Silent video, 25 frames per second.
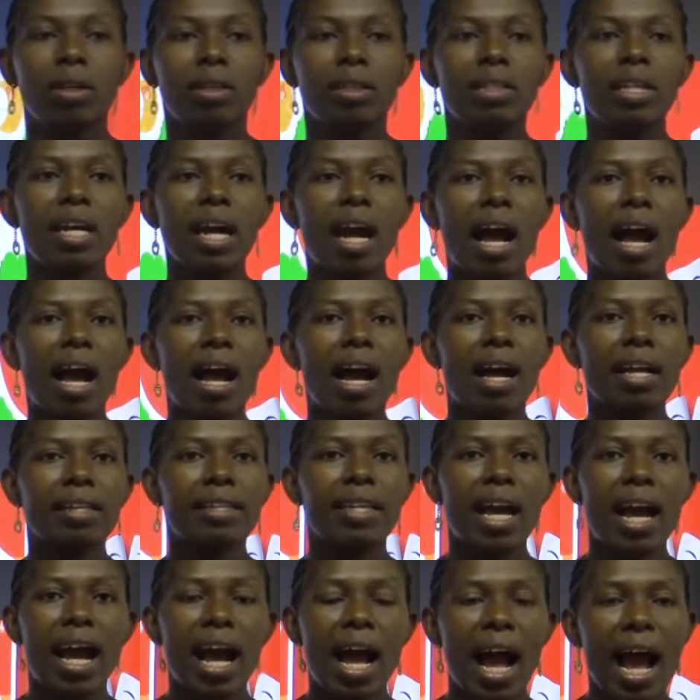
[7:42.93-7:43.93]
They are
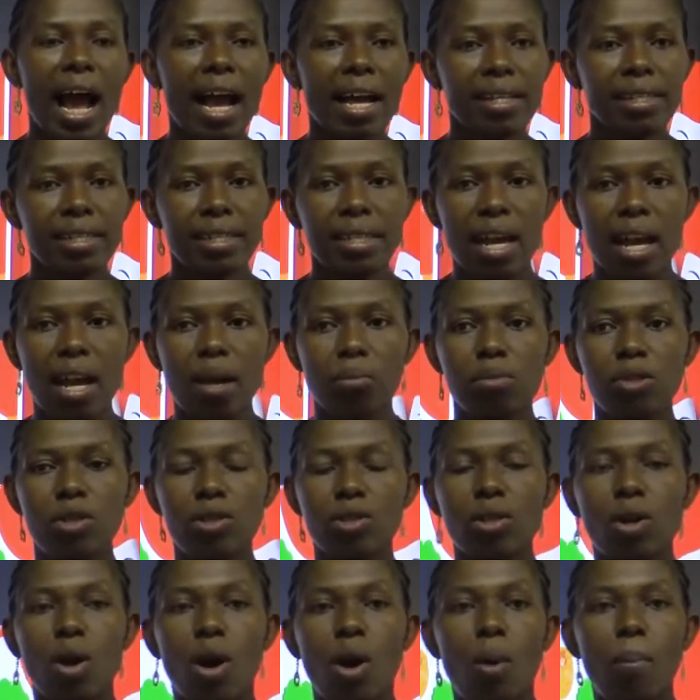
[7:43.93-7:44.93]

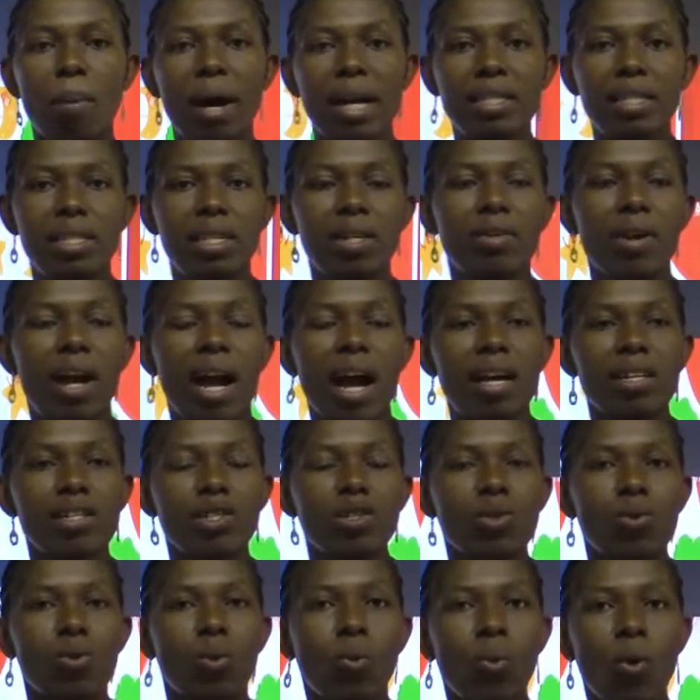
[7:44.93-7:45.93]
items or materials
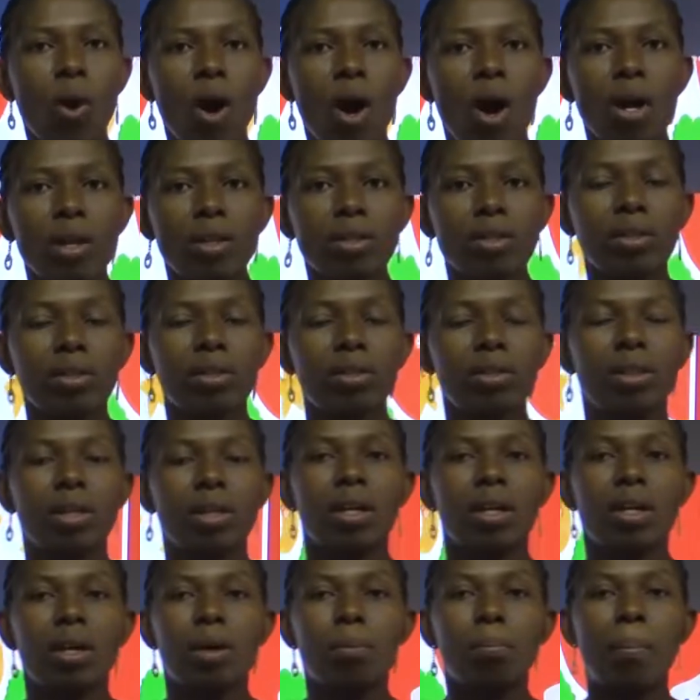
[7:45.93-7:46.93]
worn
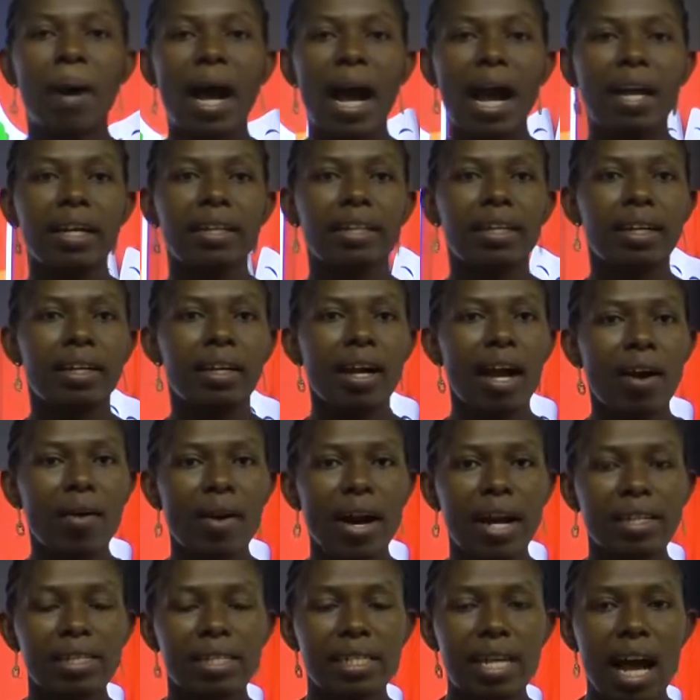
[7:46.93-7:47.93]
by the
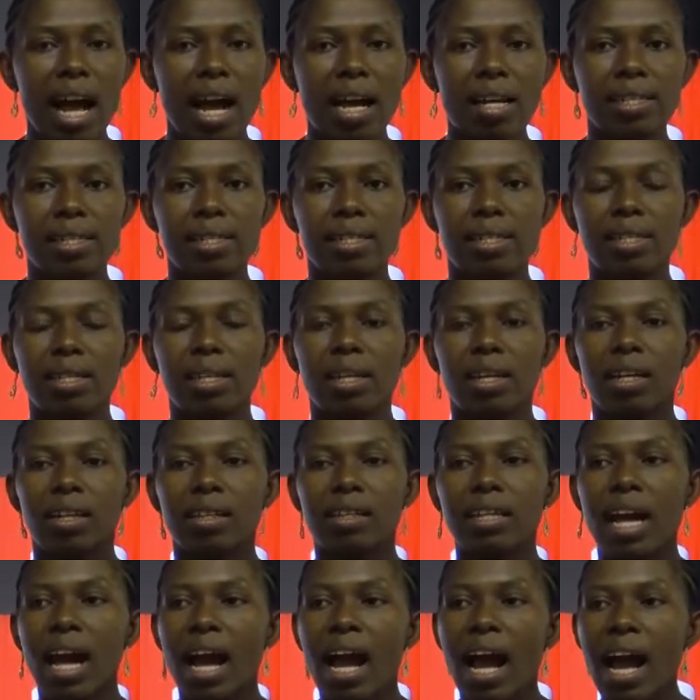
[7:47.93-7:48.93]
characters.
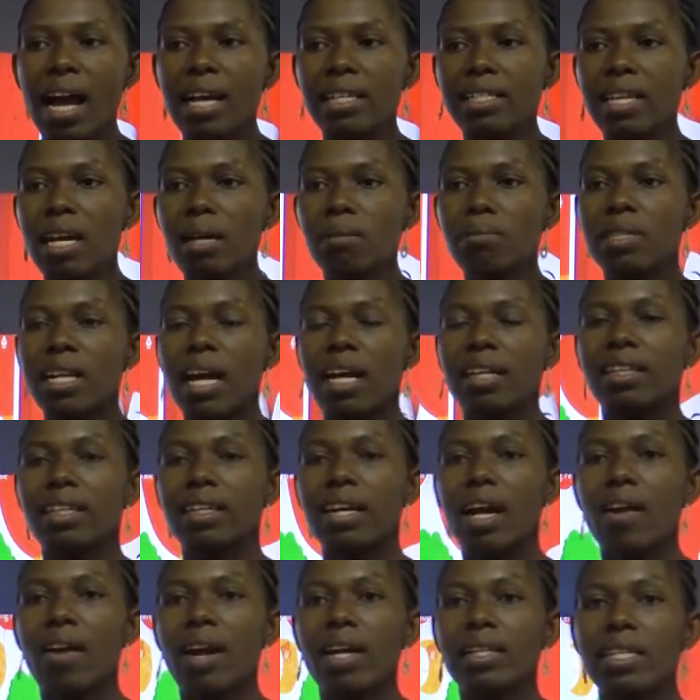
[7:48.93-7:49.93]
They are items that the
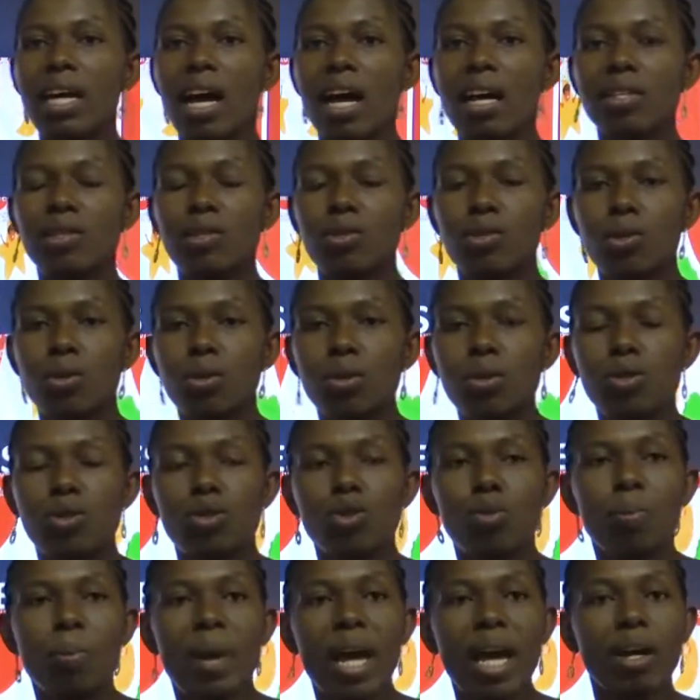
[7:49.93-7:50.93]
characters use
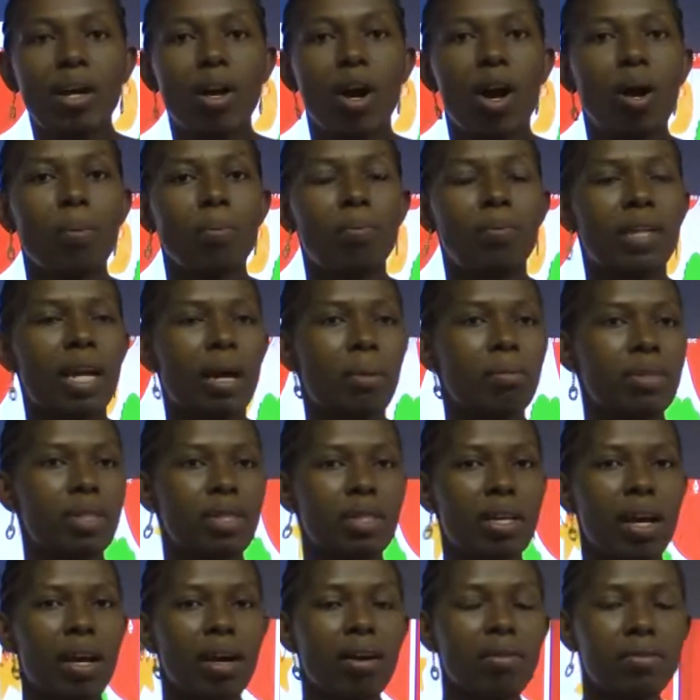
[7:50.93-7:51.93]
to make up
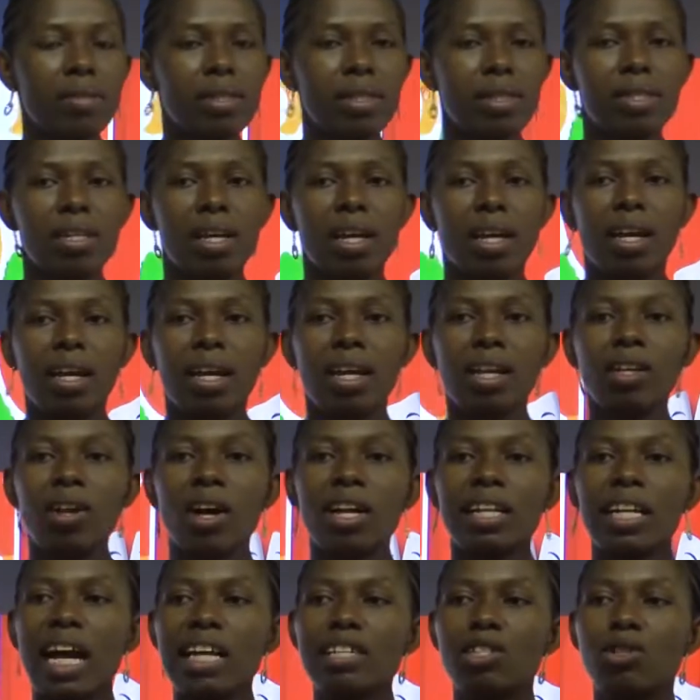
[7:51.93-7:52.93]
themselves in
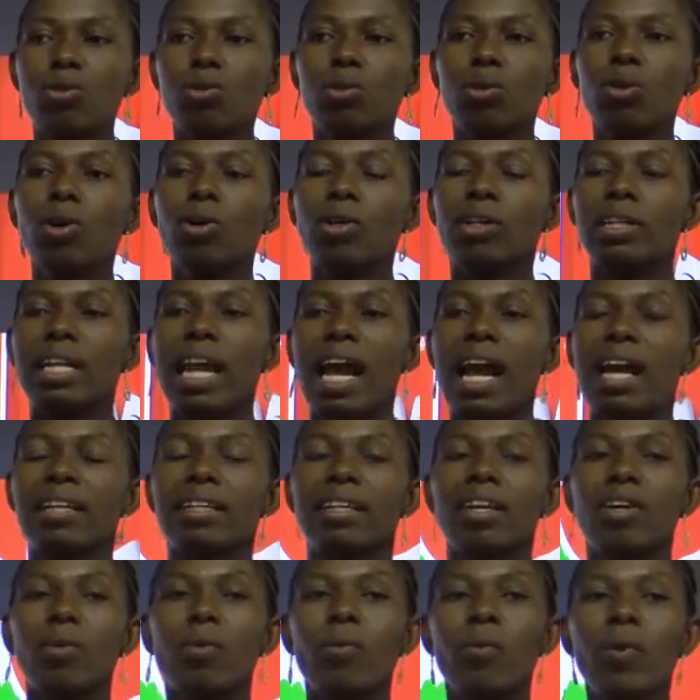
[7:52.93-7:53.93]
order to look like
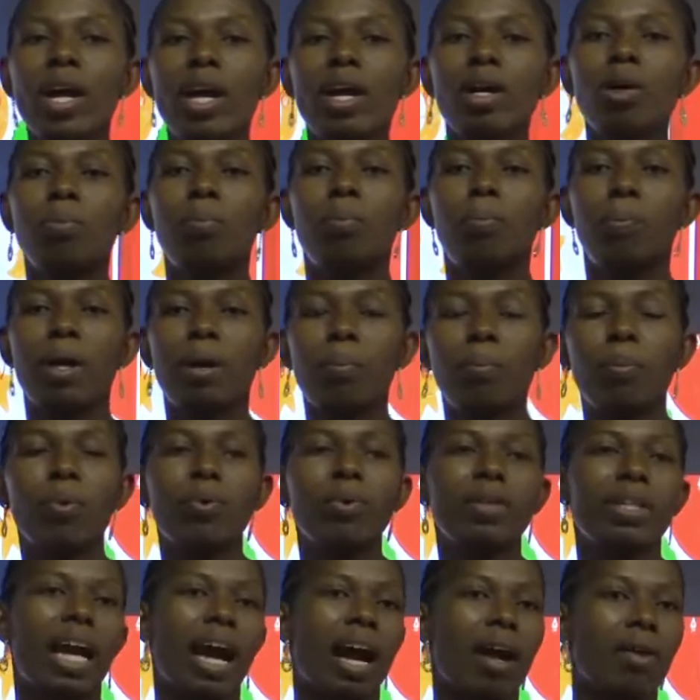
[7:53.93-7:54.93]
the real
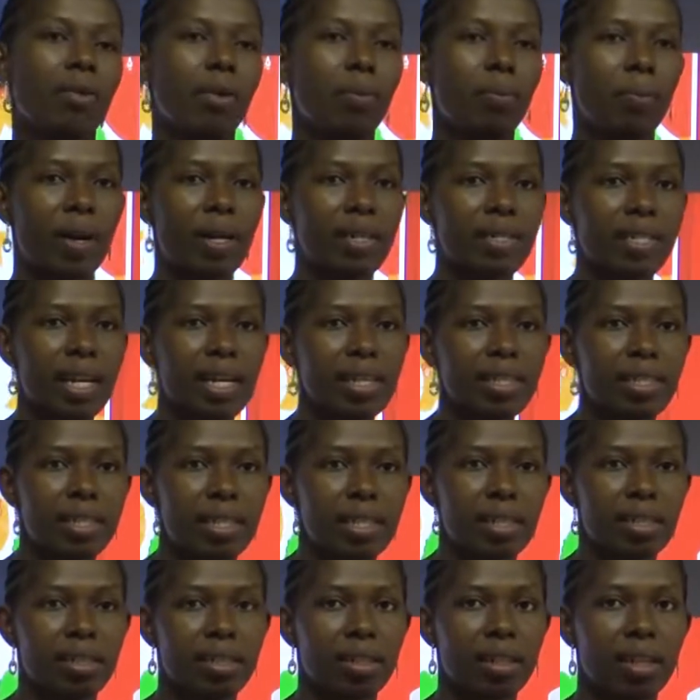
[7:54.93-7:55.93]
people they are
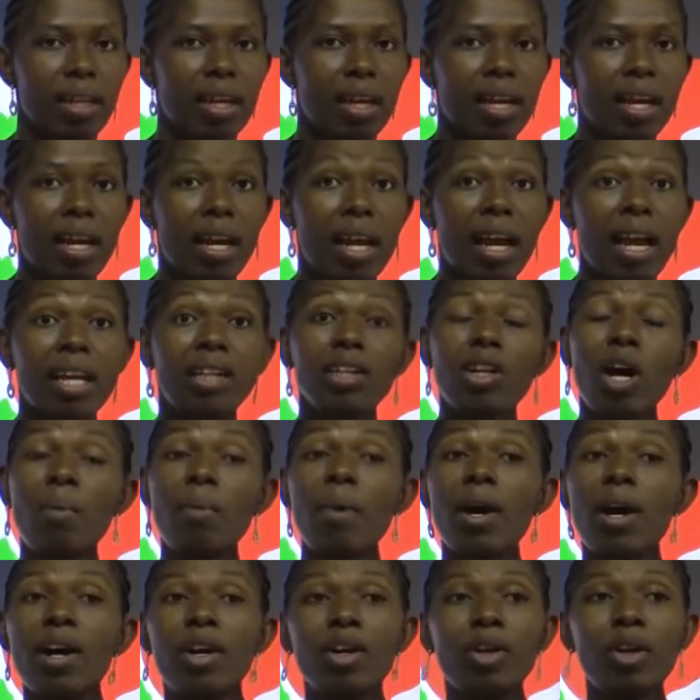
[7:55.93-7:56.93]
representing. A
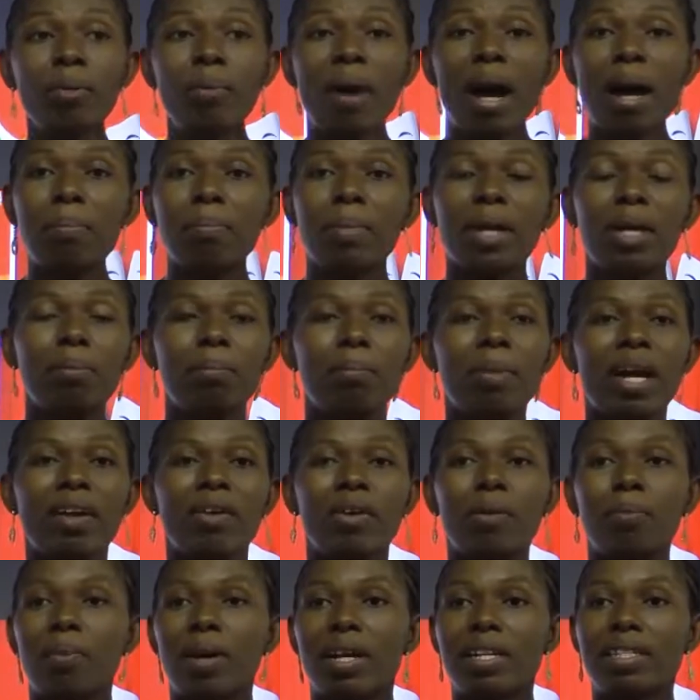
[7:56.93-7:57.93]
normal human being
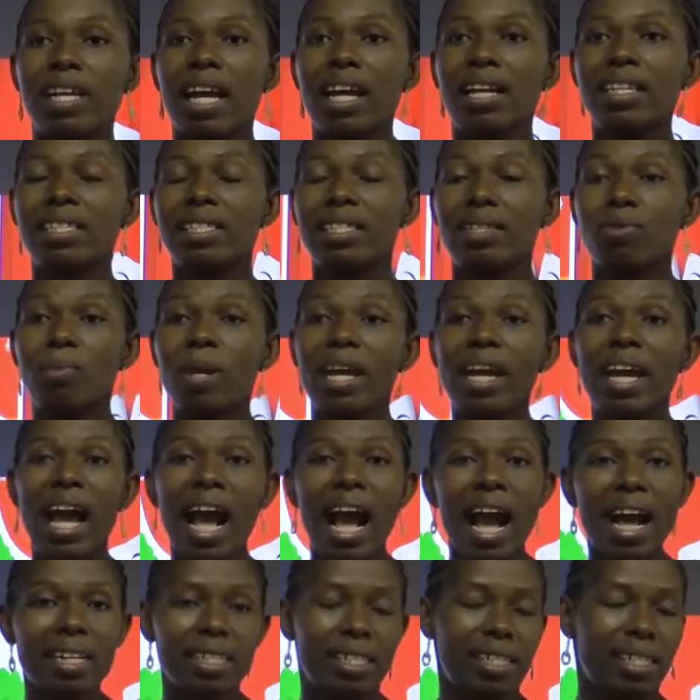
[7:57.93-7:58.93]
may
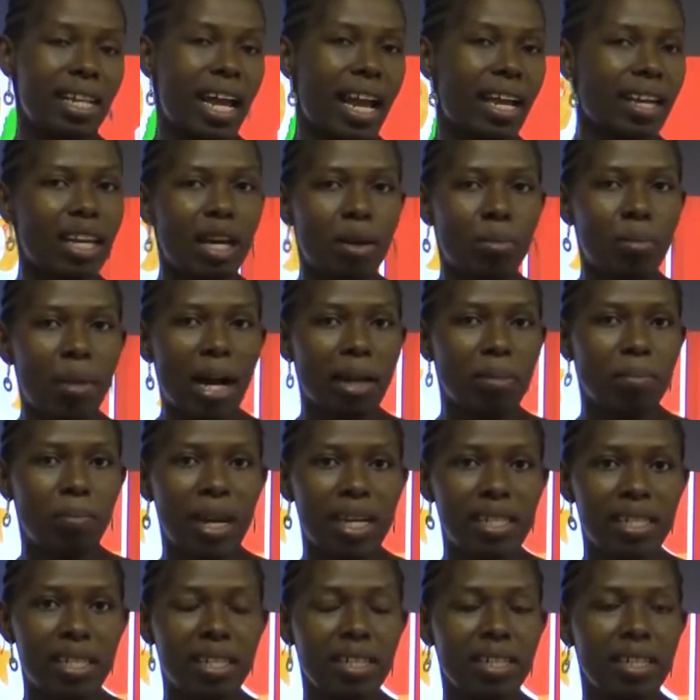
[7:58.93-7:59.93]
act like a mad
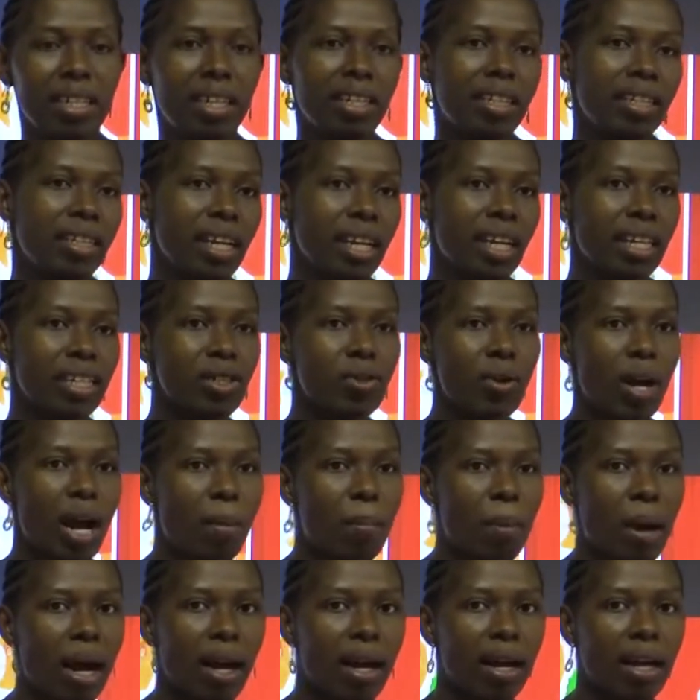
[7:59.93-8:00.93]
person in a
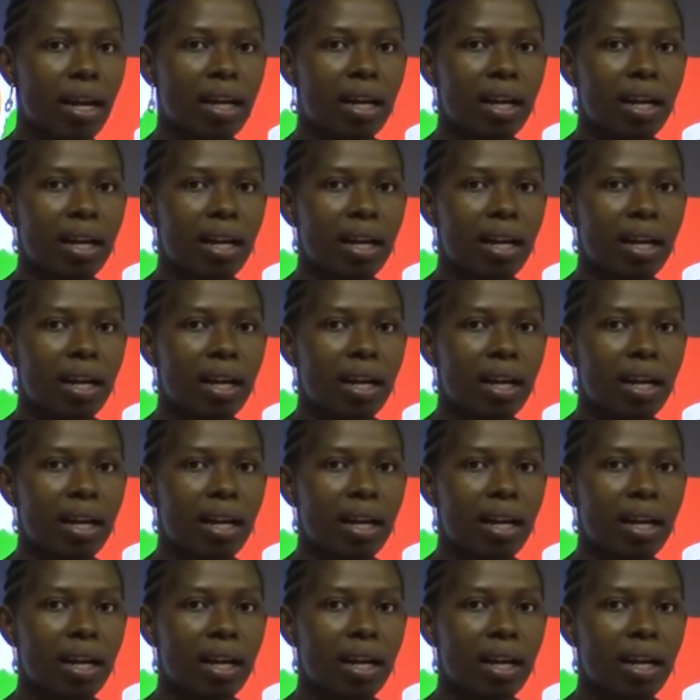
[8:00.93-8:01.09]
drama.